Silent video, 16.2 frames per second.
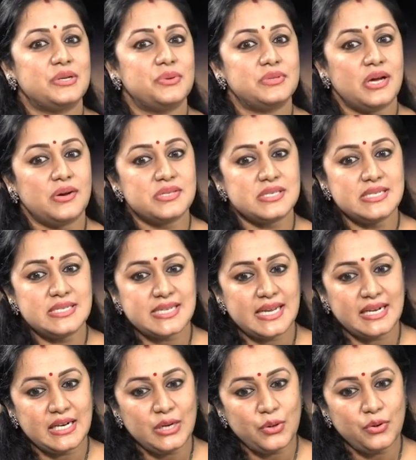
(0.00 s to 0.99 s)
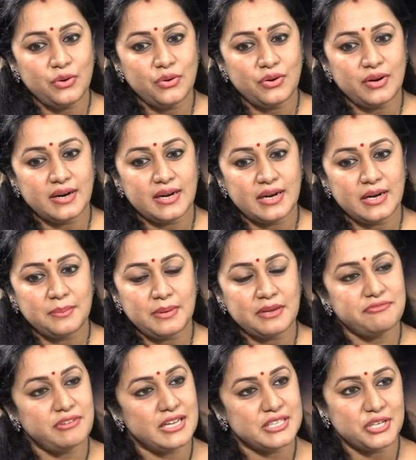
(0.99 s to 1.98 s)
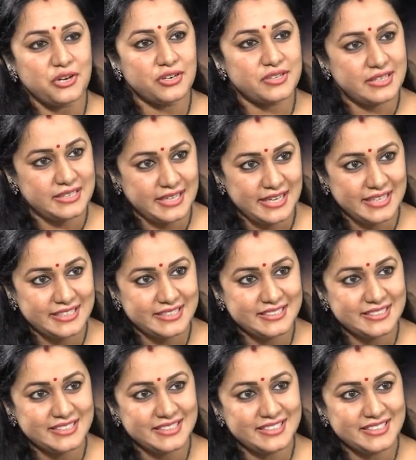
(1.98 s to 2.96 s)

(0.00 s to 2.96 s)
2010 lo my father got retired.